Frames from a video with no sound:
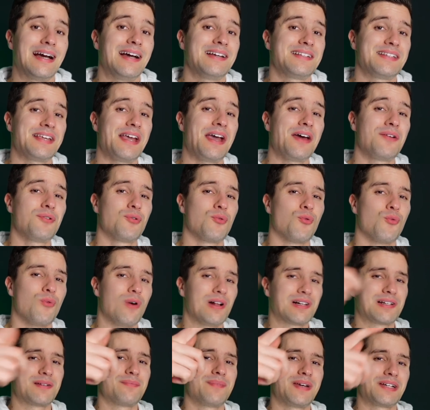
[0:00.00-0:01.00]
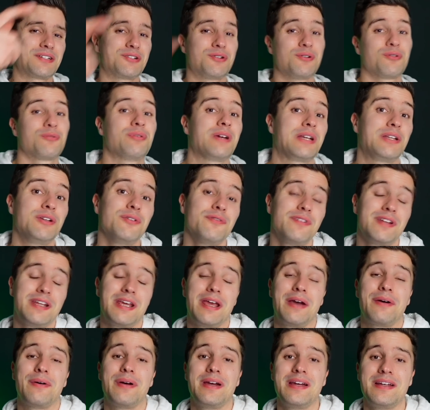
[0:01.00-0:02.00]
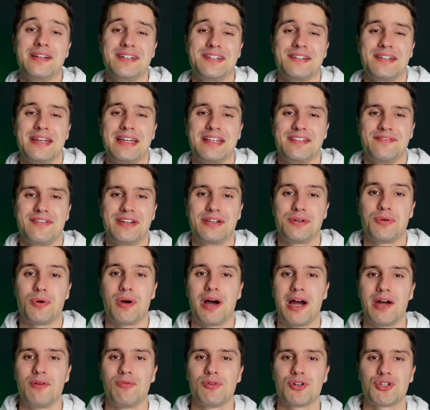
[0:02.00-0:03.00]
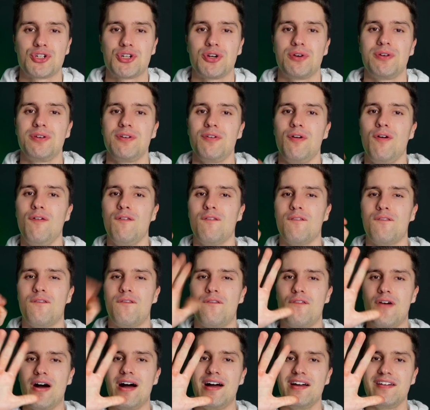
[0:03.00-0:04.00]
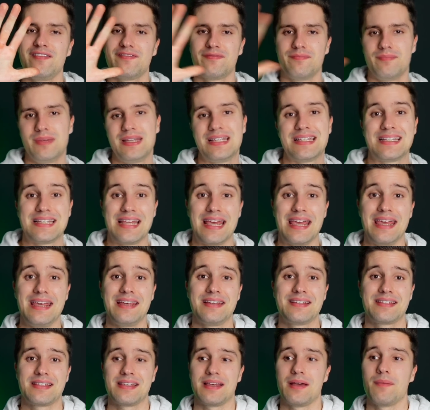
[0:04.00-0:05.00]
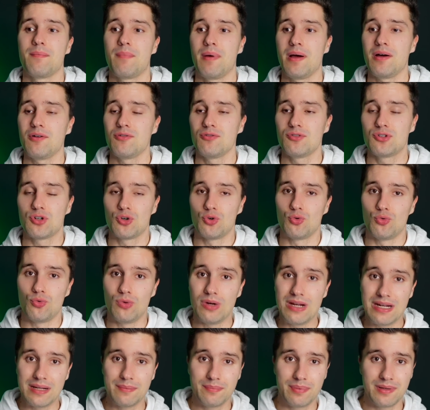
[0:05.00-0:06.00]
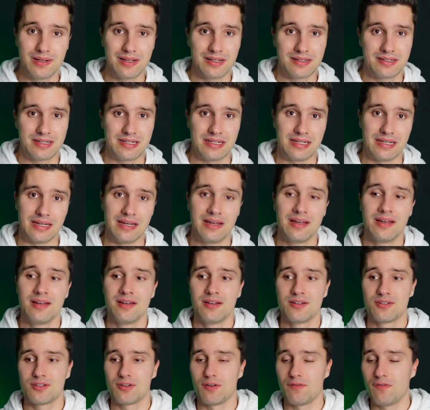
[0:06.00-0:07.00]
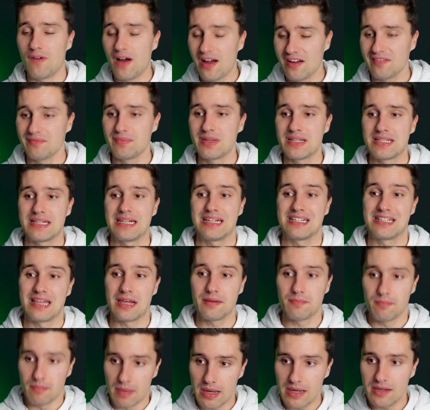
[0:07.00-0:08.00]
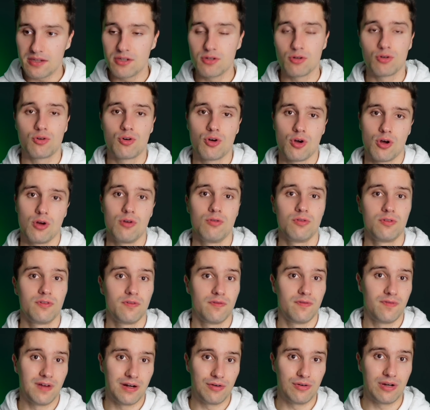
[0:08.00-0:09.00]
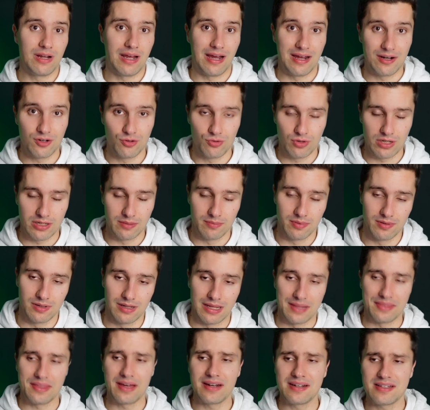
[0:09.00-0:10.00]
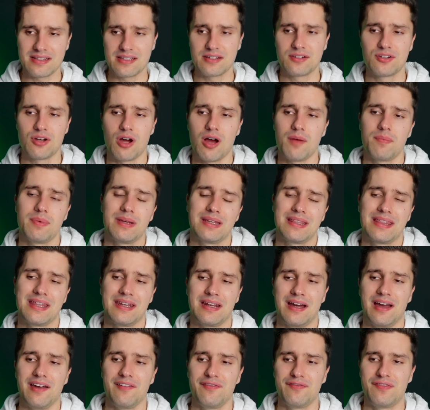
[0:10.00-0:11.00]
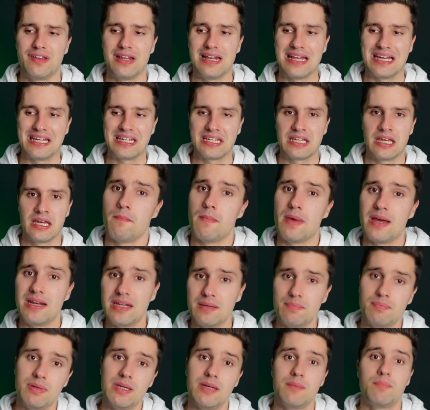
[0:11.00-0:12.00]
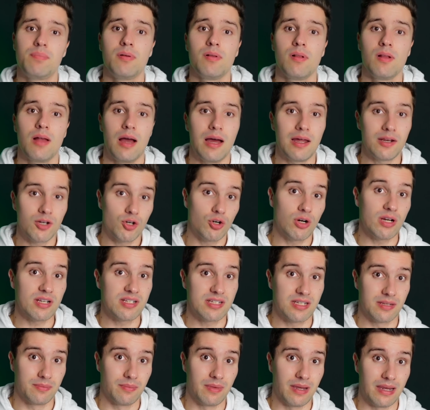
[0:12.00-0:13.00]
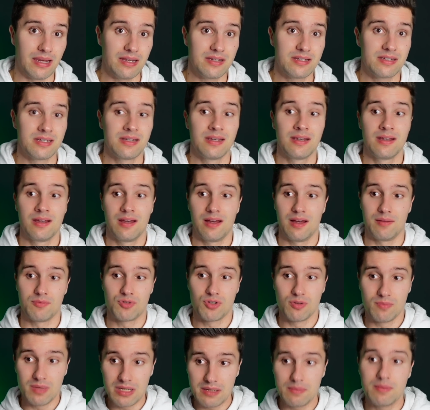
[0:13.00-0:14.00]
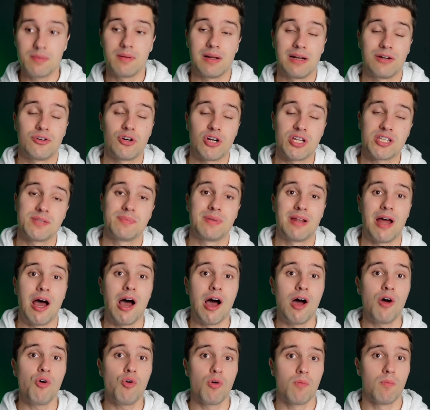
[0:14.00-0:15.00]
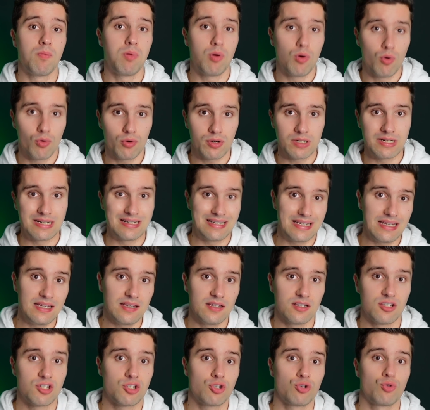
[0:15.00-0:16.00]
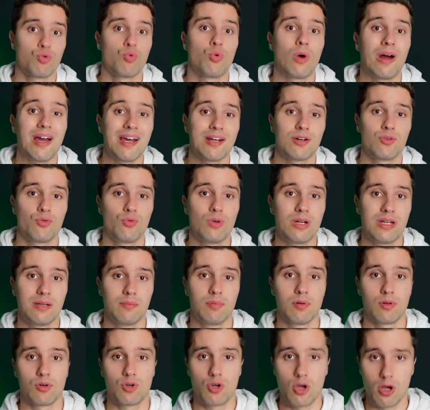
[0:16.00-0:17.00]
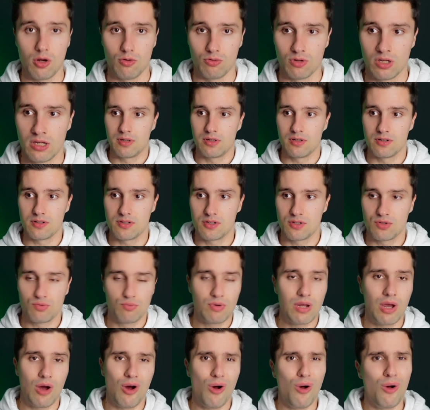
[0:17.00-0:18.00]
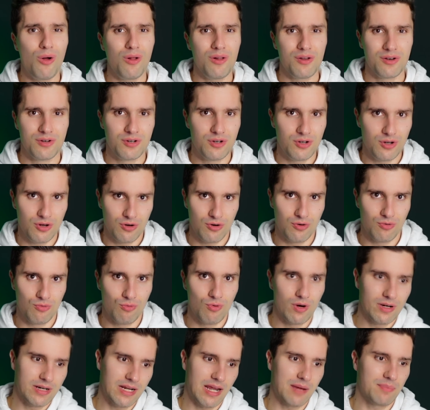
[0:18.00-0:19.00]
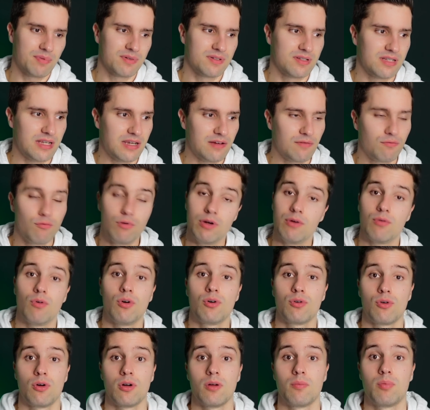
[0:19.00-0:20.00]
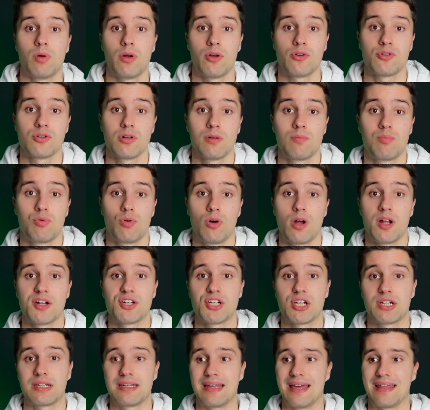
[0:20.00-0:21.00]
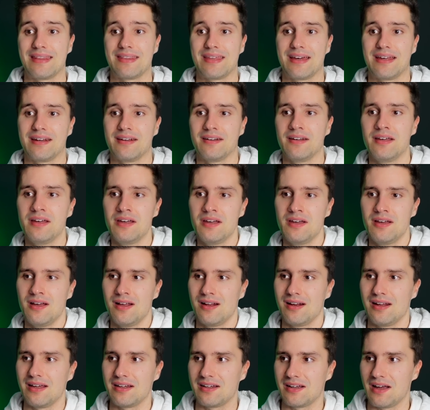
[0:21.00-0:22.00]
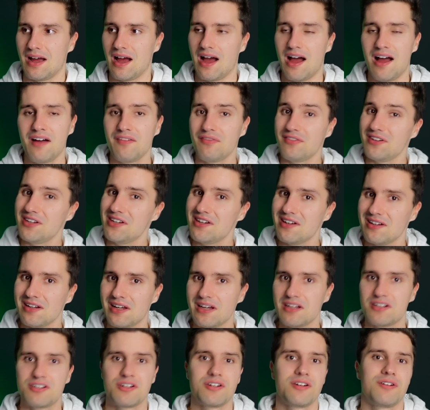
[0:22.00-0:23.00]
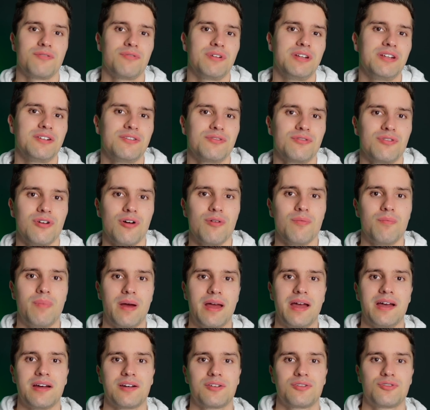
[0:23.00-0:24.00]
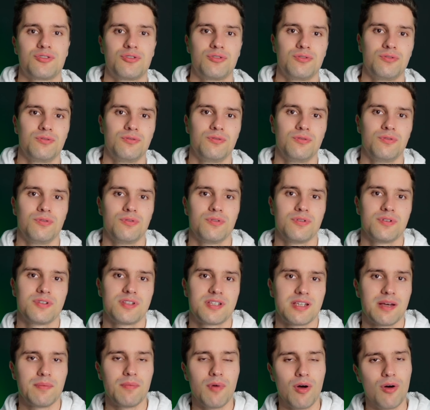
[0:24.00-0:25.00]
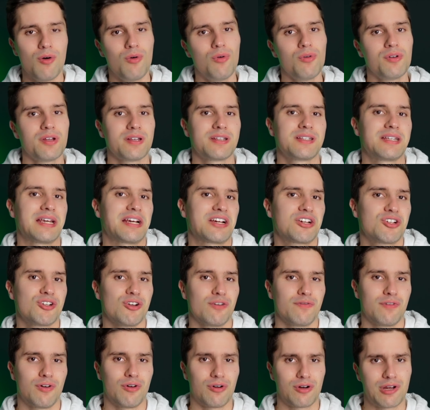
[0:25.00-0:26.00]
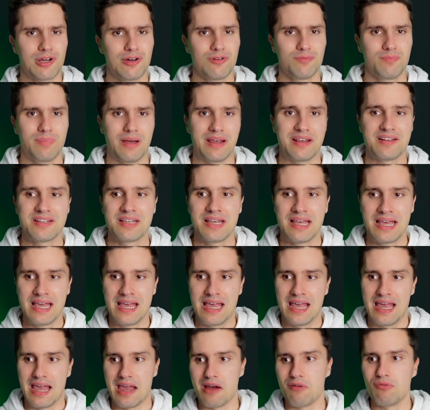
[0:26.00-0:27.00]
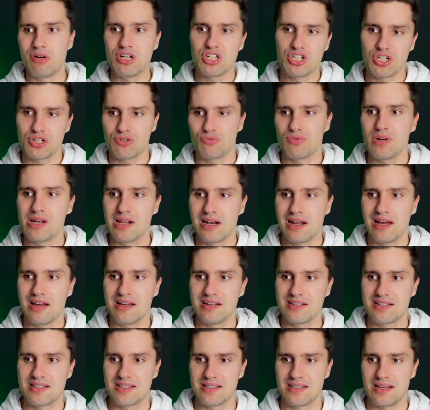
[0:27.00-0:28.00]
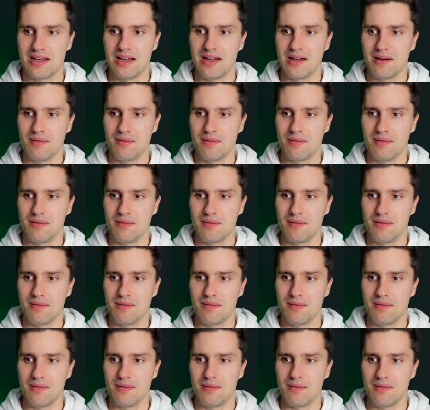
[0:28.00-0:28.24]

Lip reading: guys, and welcome back to a quick new video. In today's video, I will show you 5 mistakes about readability. So 5 mistakes that make your code very unreadable. And that is a topic that I feel like many people underestimate. So many people underestimate how important it is to write readable code, because we all know what happens if we work on a personal project and then like half a year later, we need to go back to some older section of our code base and we just realize,